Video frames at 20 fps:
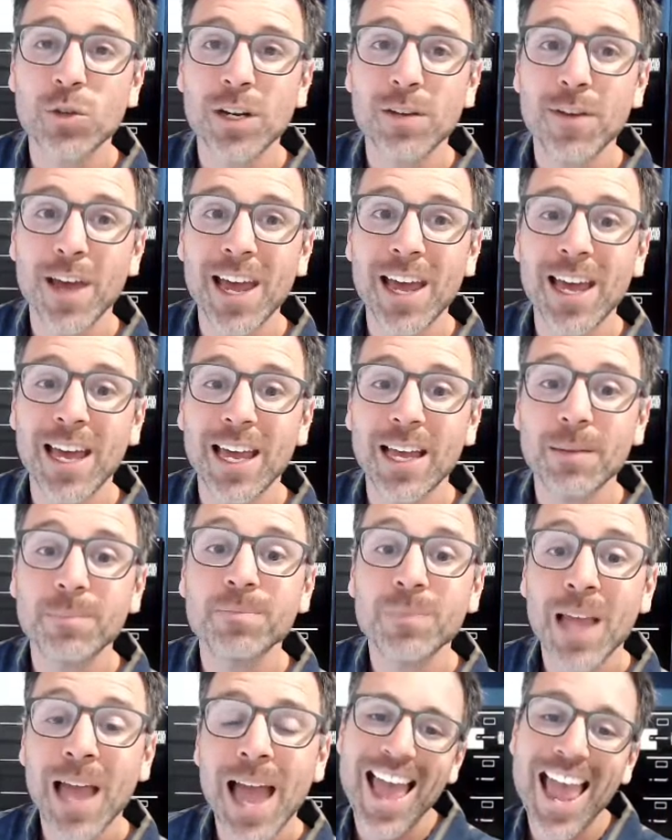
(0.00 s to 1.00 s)
of A,
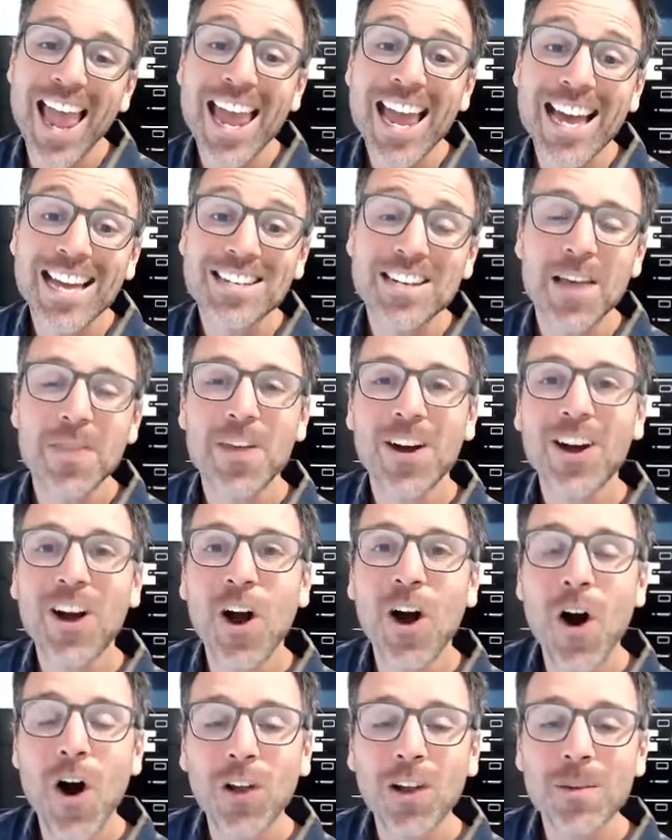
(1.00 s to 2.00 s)
and the
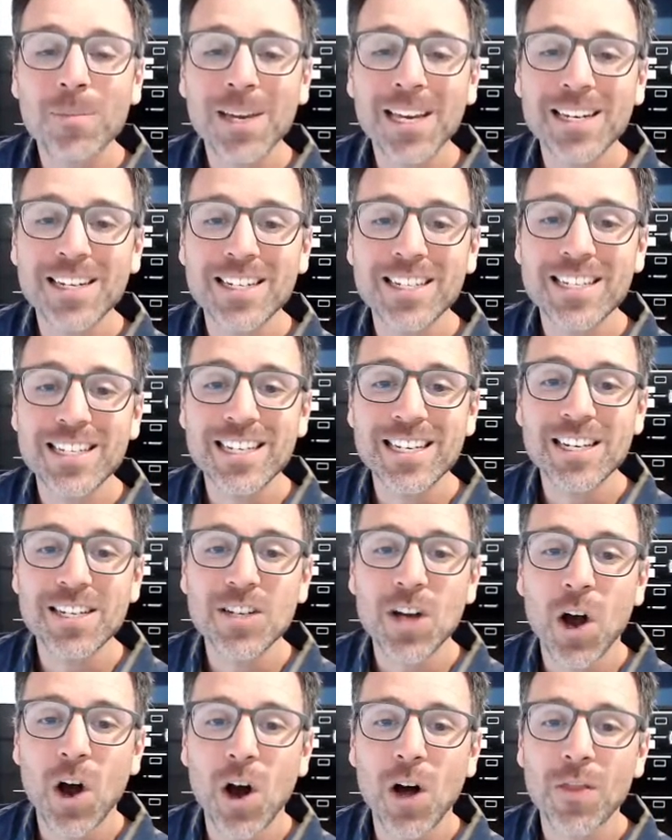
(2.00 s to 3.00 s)
column indices
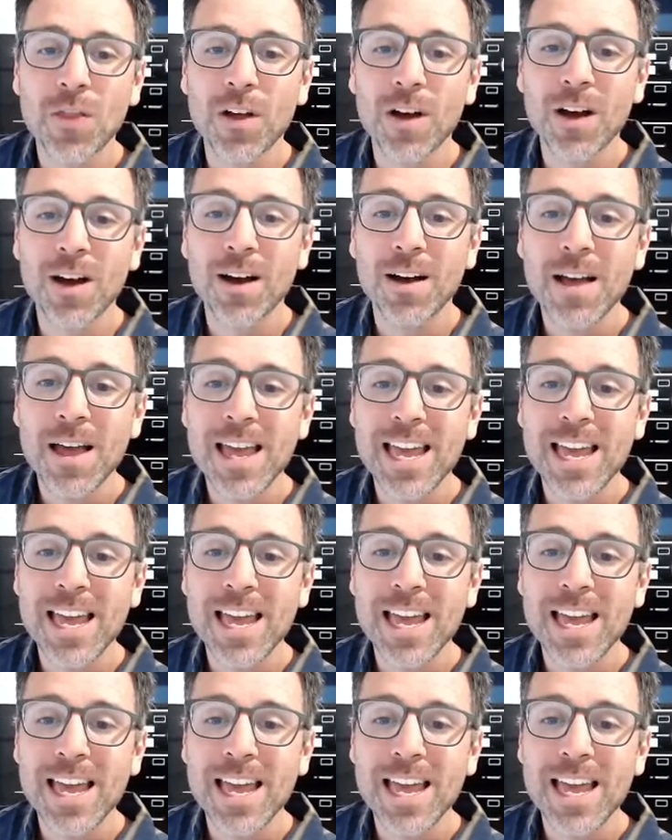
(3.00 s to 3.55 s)
on the